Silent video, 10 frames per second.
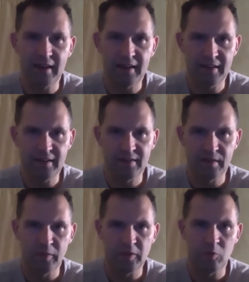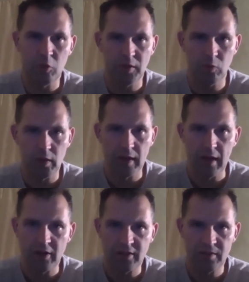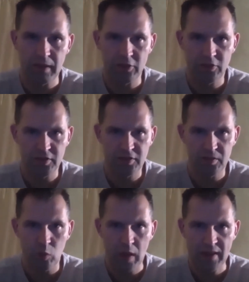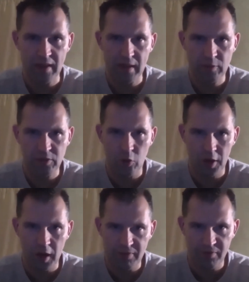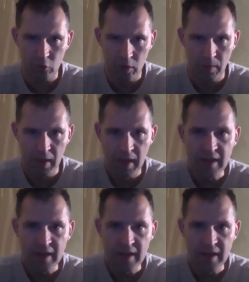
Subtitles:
in some of his morning workouts and by losing some weight that he was going off form.